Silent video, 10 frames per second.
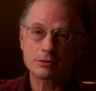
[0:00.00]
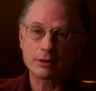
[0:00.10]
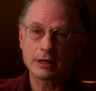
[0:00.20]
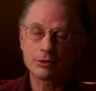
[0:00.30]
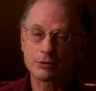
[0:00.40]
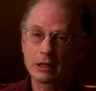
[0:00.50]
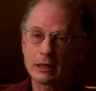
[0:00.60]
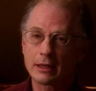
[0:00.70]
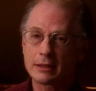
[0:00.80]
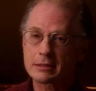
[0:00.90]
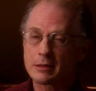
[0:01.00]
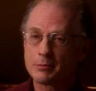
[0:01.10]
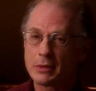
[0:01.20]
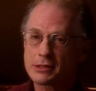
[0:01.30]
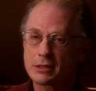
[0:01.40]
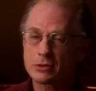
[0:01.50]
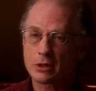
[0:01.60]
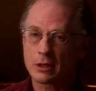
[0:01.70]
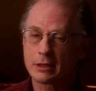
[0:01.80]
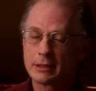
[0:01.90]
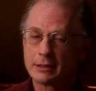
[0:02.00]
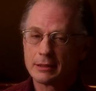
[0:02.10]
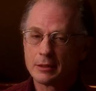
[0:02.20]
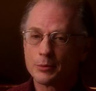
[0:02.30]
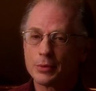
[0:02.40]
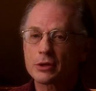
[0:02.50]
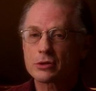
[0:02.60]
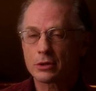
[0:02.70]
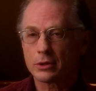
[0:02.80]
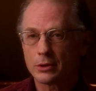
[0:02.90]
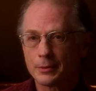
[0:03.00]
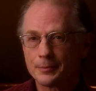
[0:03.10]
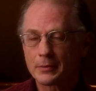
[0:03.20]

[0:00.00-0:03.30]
trying to relay some message or picture to you,